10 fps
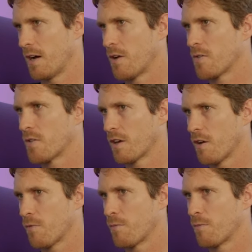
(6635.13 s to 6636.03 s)
don't think
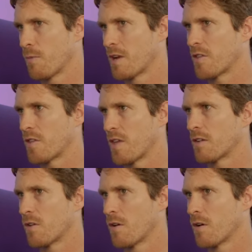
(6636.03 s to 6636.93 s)
I've probably
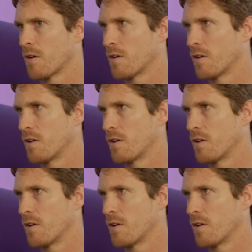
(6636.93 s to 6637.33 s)
thanked her